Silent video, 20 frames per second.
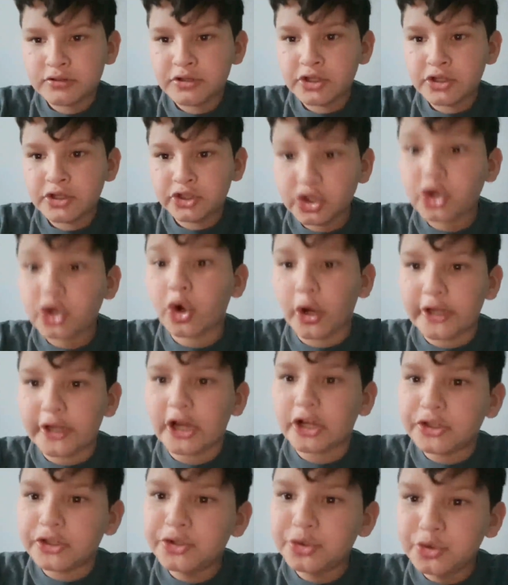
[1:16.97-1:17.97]

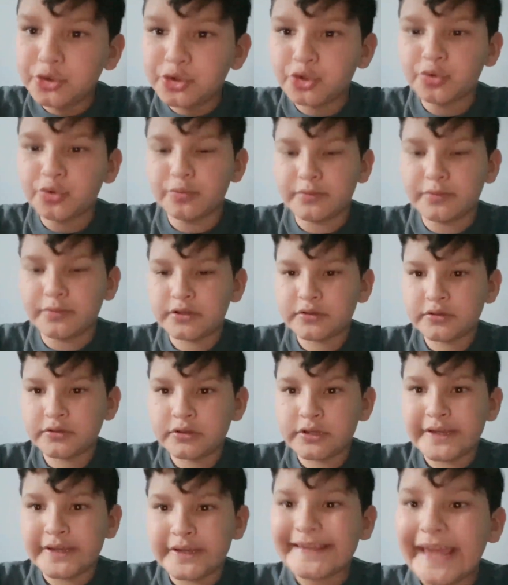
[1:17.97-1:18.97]
YouTube,
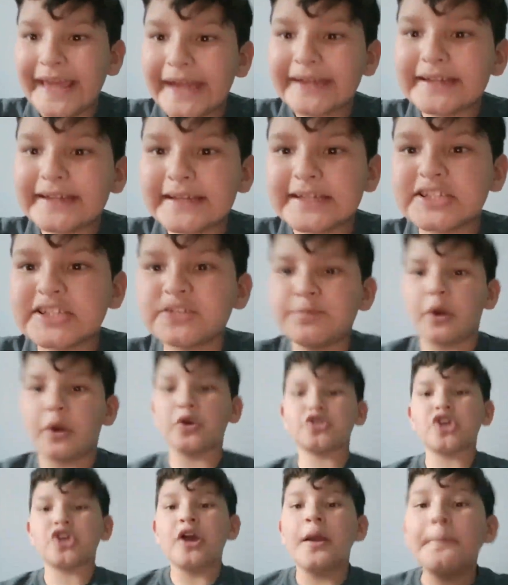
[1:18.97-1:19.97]
getting exposed
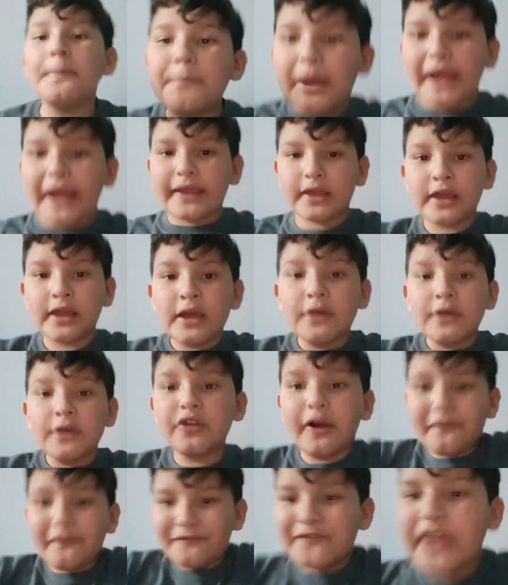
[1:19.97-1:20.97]
by the
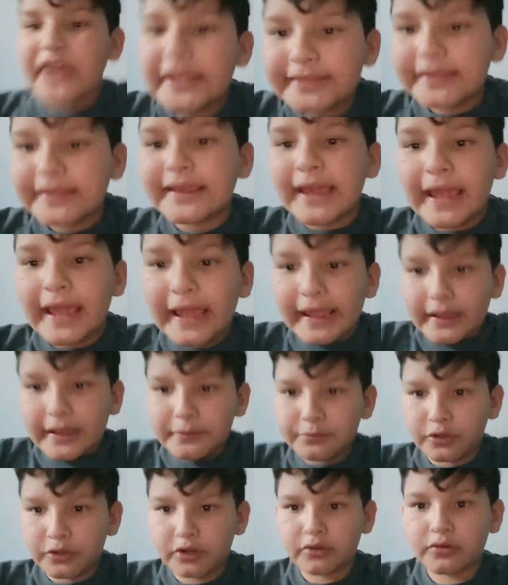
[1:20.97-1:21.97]
58,
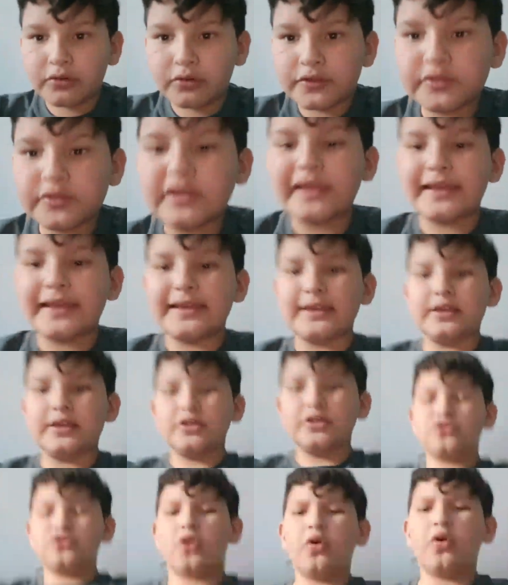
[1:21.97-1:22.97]
bro.
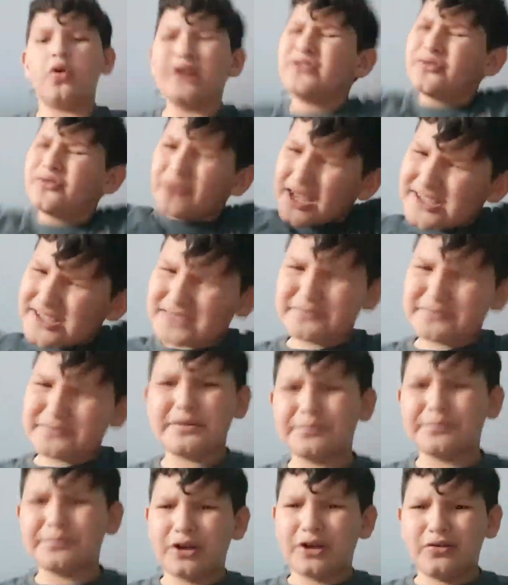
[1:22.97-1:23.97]
Don't unrest me,
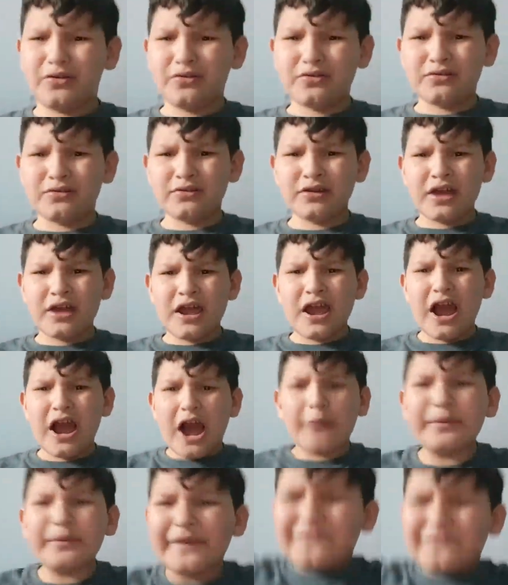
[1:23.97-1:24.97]
bro.
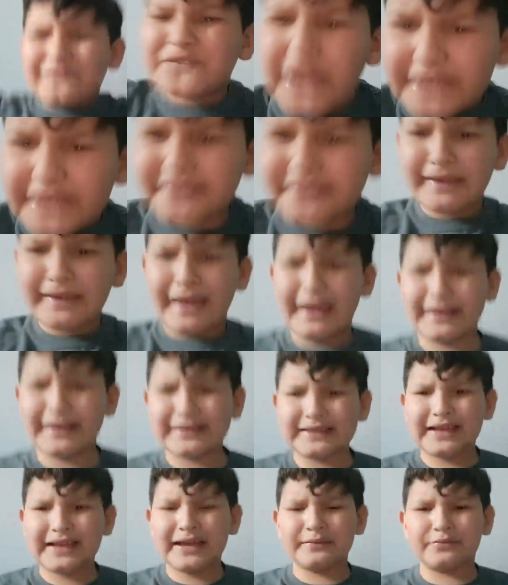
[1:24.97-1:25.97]
I'm in a 58
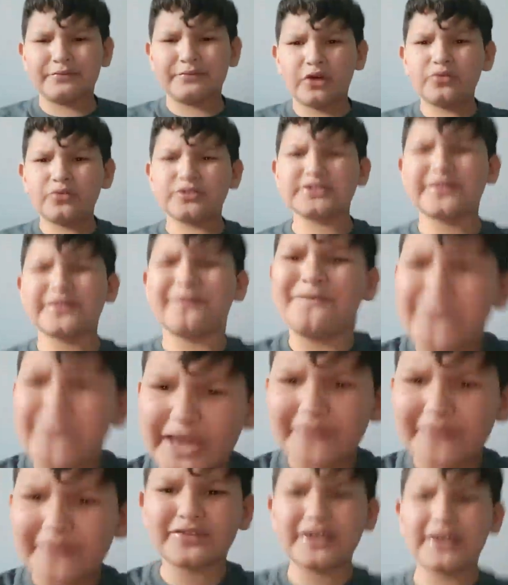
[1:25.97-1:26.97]
clan, bro. It's
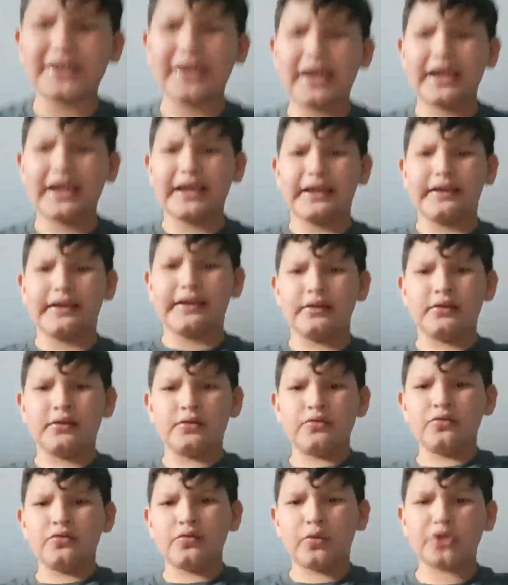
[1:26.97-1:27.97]
58.
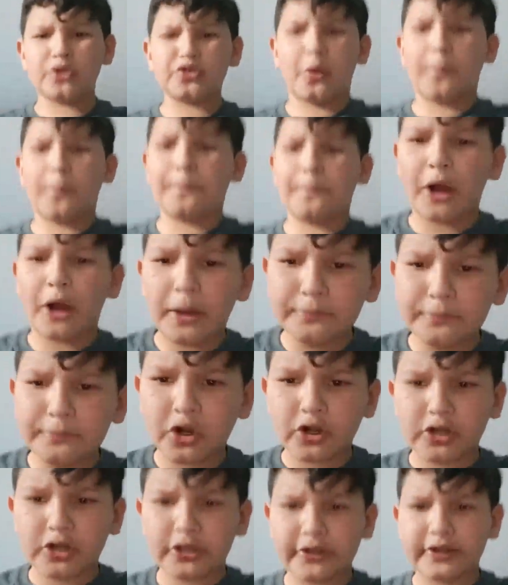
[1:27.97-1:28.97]
What your pop
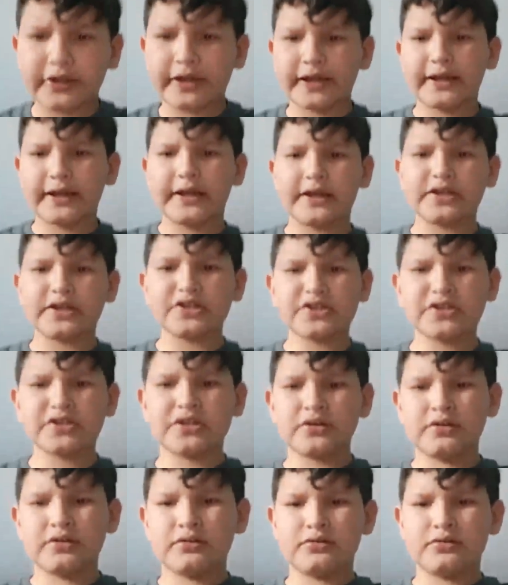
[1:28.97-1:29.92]
door looking head ass?